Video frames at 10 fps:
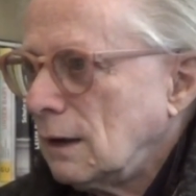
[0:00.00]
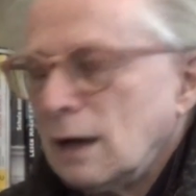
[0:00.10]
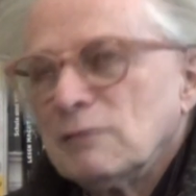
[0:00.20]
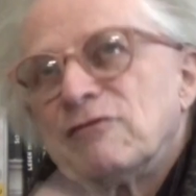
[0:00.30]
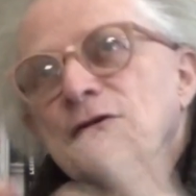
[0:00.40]

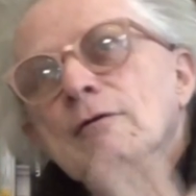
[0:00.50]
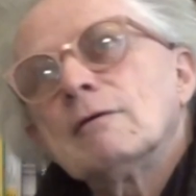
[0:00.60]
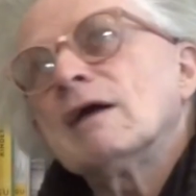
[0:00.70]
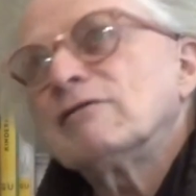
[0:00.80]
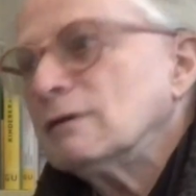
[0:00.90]
I'm
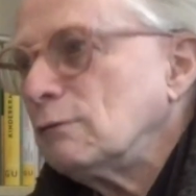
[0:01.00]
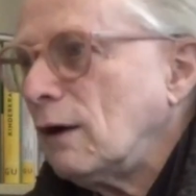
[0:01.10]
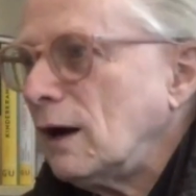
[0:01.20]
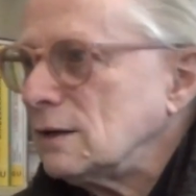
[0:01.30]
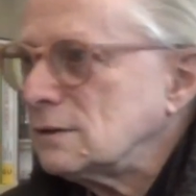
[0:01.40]
photographing
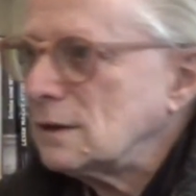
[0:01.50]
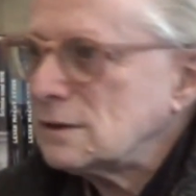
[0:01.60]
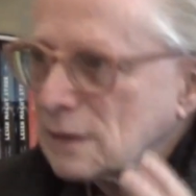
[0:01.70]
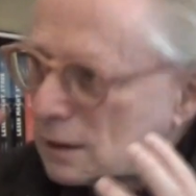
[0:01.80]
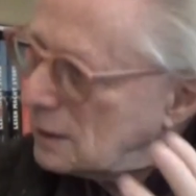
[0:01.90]
wires, and
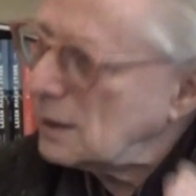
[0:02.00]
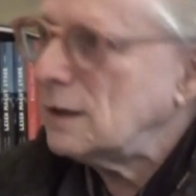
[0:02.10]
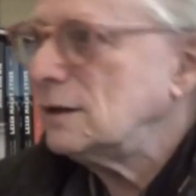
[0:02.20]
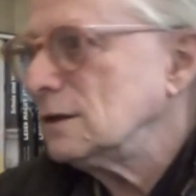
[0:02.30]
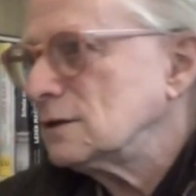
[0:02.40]
suddenly I
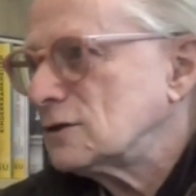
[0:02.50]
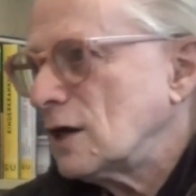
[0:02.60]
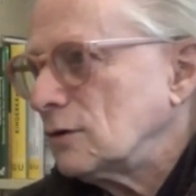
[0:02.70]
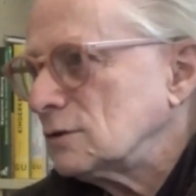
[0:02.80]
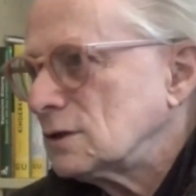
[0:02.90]
hear
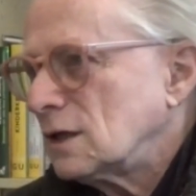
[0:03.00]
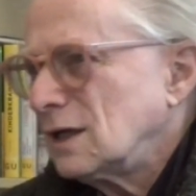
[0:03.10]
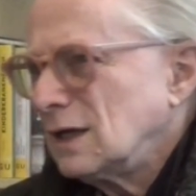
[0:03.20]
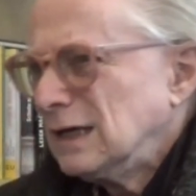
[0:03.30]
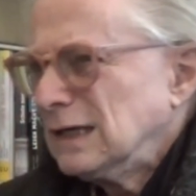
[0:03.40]
sounds.
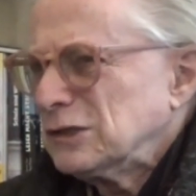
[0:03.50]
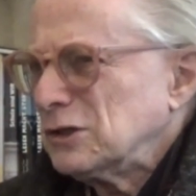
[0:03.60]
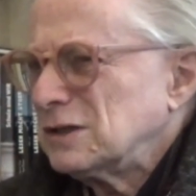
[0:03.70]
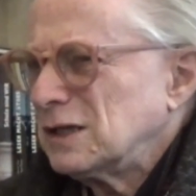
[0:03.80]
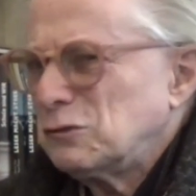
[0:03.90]
So
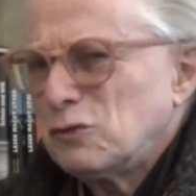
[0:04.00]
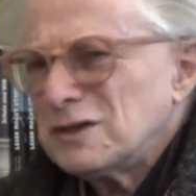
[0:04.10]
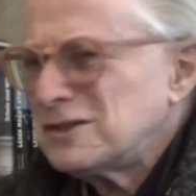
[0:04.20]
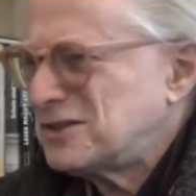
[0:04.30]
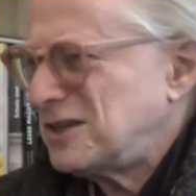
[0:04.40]
he said,
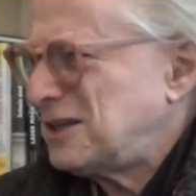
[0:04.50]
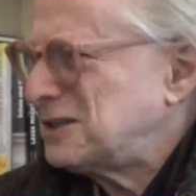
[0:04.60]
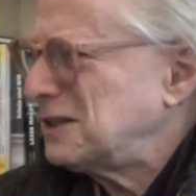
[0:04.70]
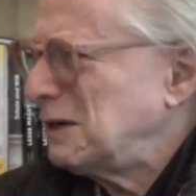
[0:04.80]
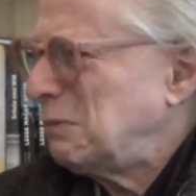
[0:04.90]
what's
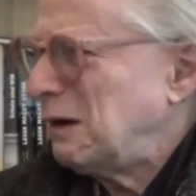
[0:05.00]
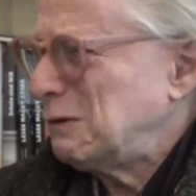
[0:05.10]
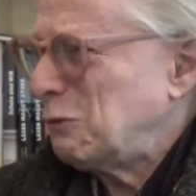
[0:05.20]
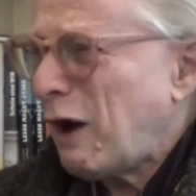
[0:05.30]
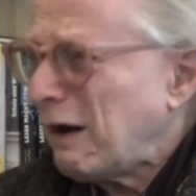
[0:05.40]
sexy
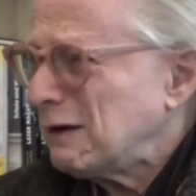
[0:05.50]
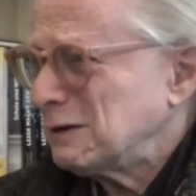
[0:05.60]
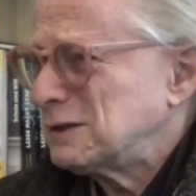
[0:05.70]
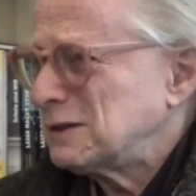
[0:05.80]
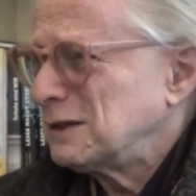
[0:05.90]
about
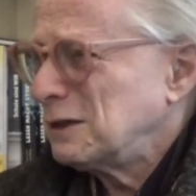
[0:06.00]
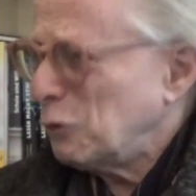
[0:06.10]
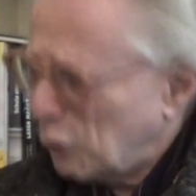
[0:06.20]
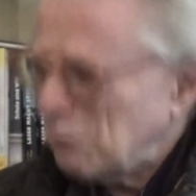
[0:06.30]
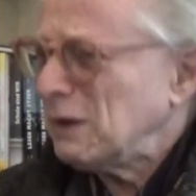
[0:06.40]
wires?
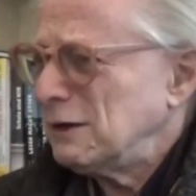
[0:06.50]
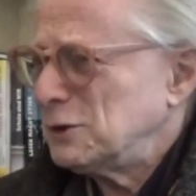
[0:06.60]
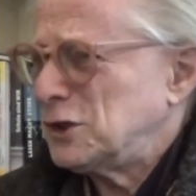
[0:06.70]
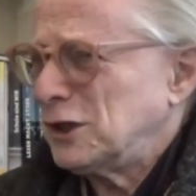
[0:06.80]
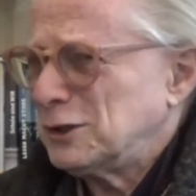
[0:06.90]
Women are
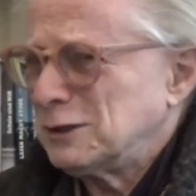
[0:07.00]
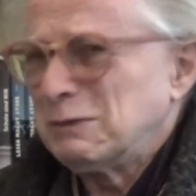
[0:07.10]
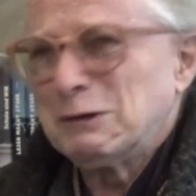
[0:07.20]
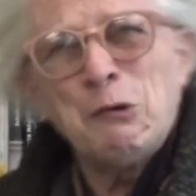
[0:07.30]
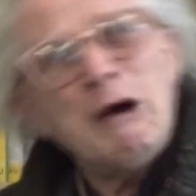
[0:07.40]
sexy,
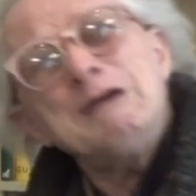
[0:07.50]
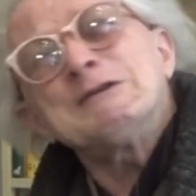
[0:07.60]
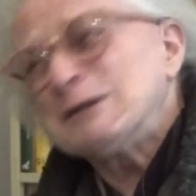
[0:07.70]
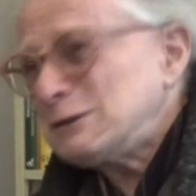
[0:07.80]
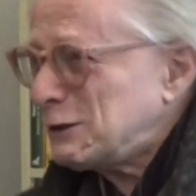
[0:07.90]
but
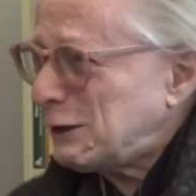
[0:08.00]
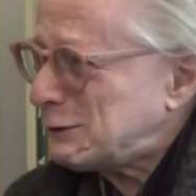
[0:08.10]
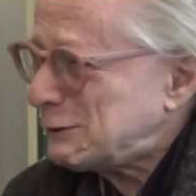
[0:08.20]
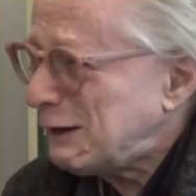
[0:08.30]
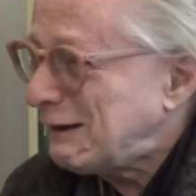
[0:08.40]
wires are
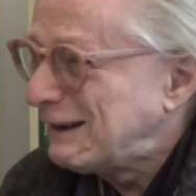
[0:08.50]
sexy.